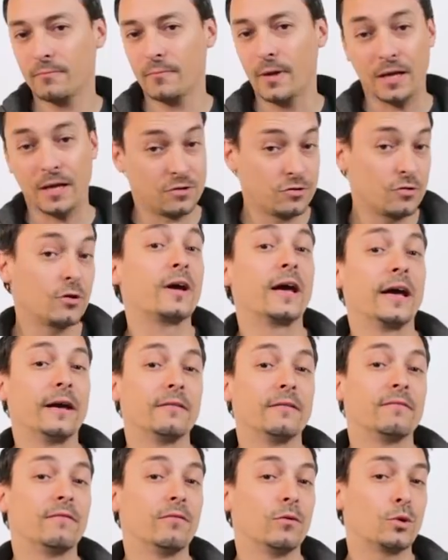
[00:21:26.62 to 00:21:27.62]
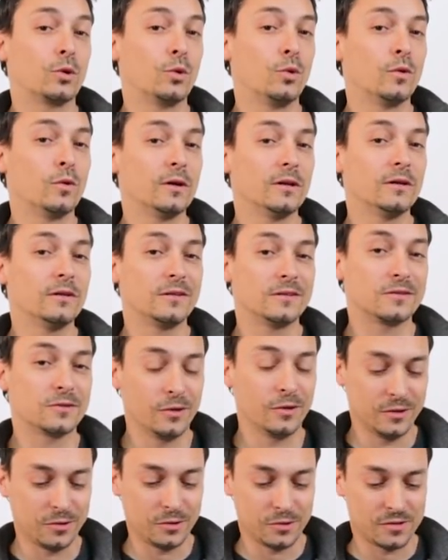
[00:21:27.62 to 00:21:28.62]
It's okay. For Google, it's
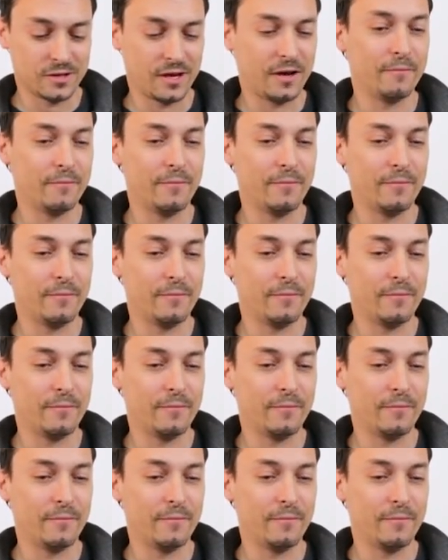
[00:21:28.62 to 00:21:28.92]
going to say